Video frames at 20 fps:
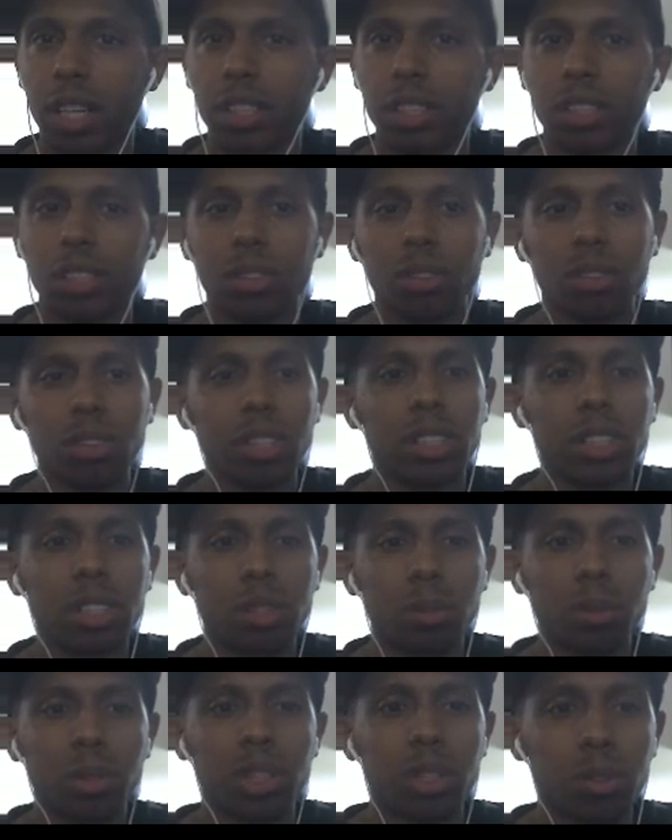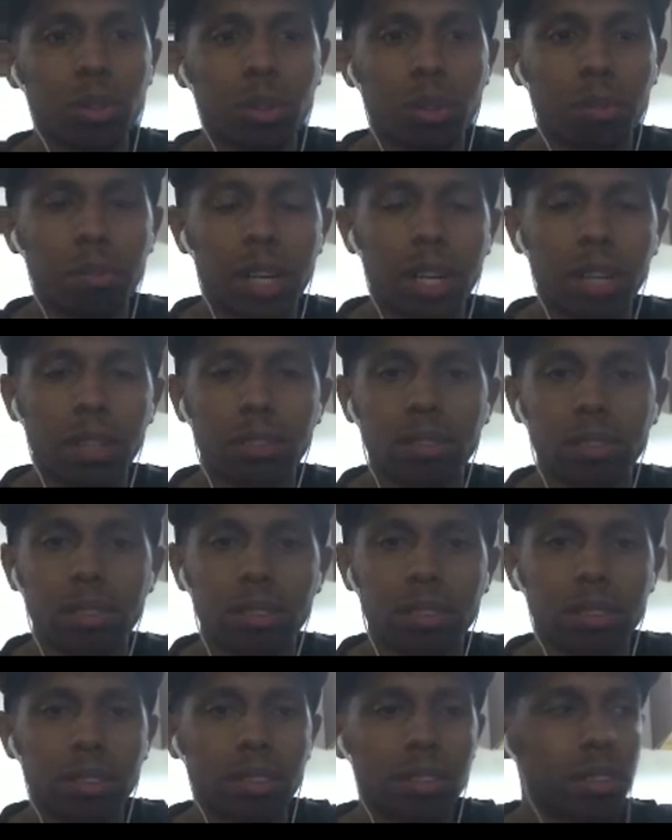So let's see what you're about.
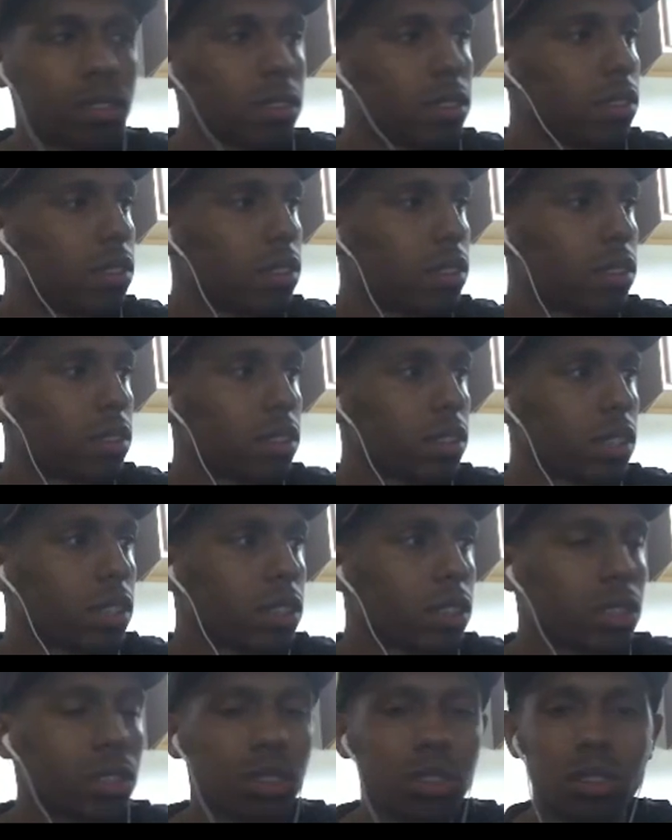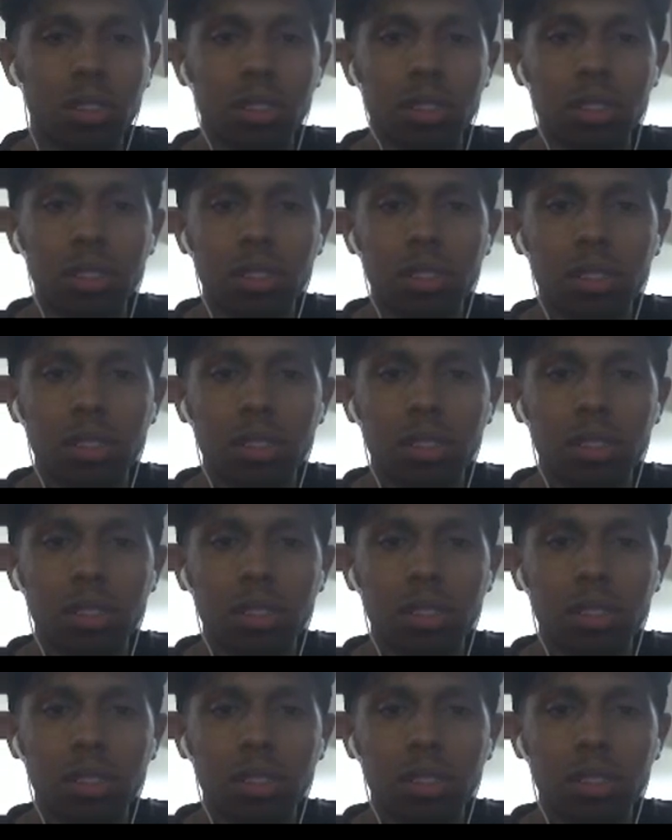Let's get this started.